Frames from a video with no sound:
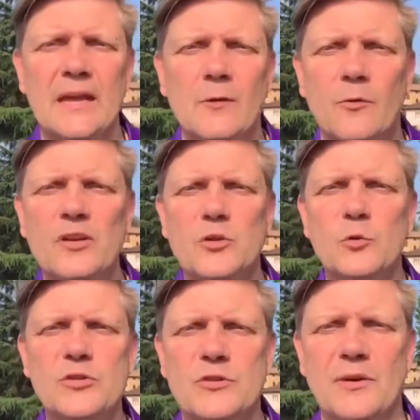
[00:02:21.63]

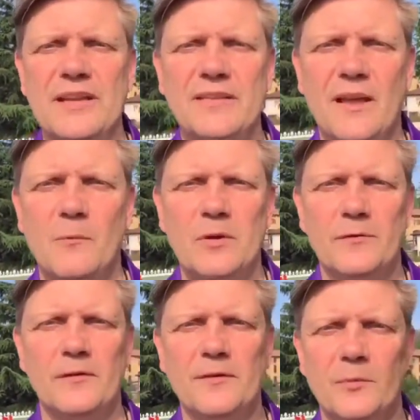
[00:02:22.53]
reduce your lead time with
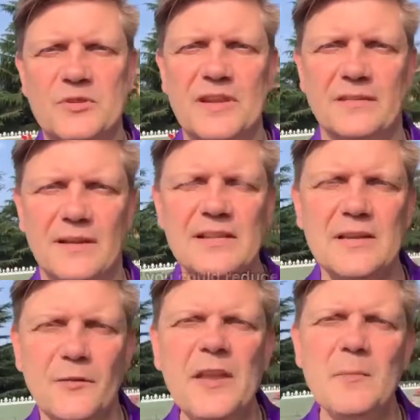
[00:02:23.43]
50%?
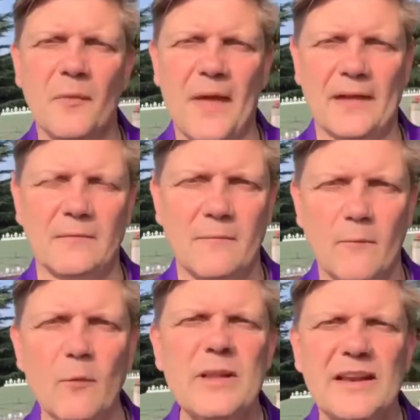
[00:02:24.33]
Think about that.
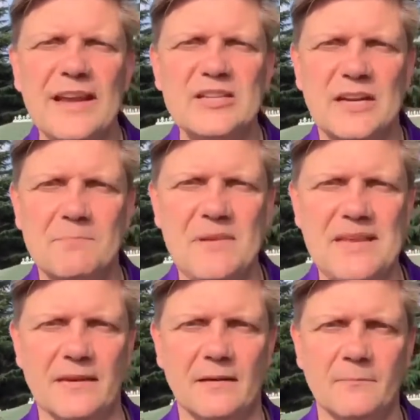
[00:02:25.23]
What would that actually
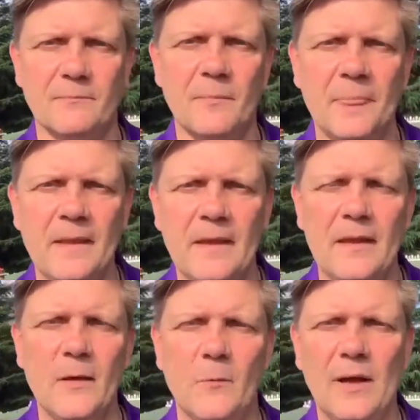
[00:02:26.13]
mean?
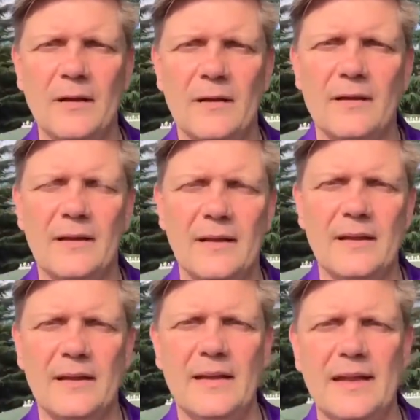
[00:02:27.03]
Well,
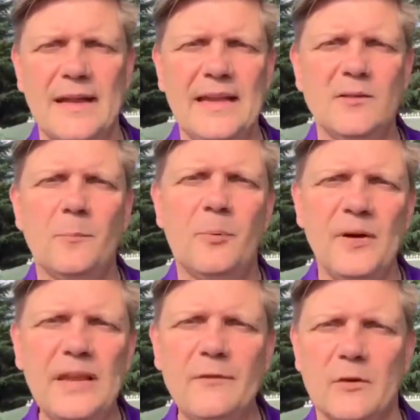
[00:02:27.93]
in the
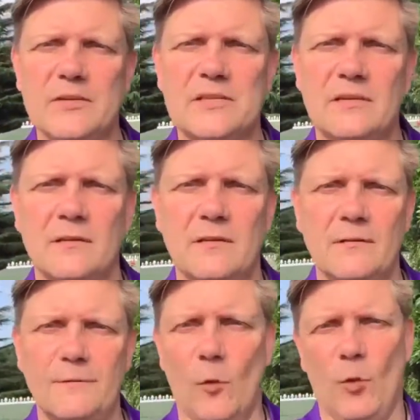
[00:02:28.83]
previous
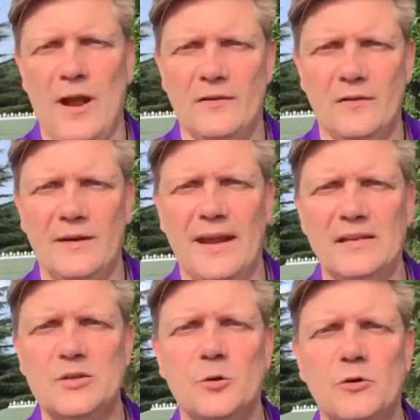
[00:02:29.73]
400
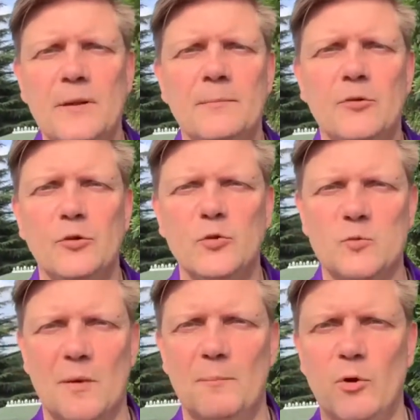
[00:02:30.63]
days, you could
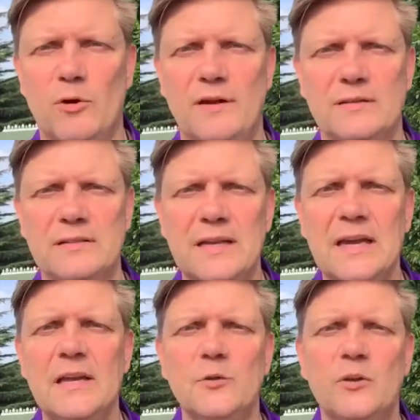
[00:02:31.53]
introduce one product.
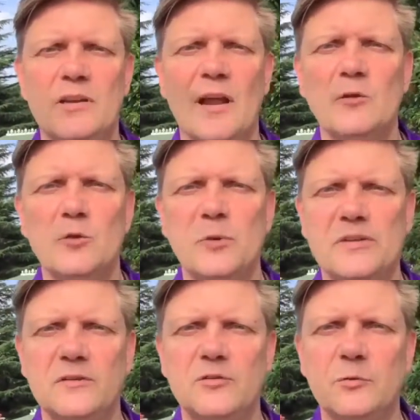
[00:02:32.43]
You can now do
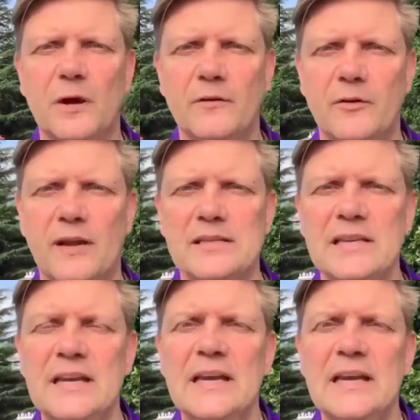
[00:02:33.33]
it in 200 days.